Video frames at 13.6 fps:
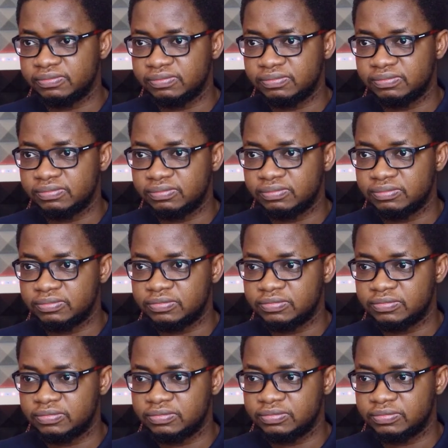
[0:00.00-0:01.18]

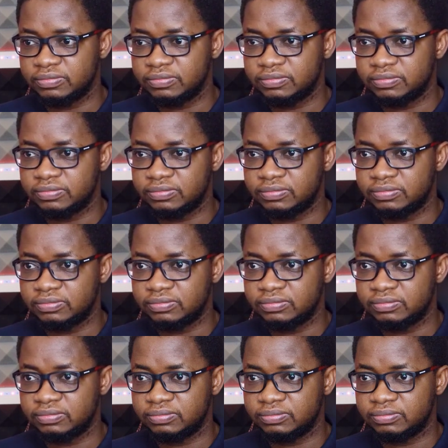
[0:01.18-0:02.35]

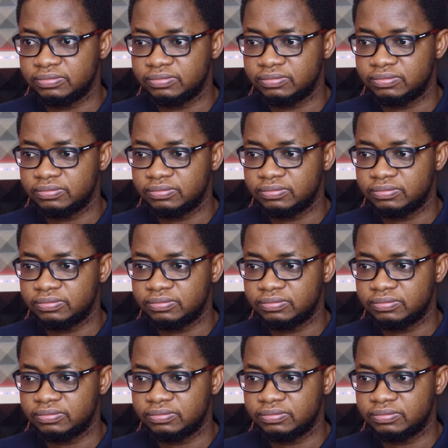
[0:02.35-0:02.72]
(no one is talking)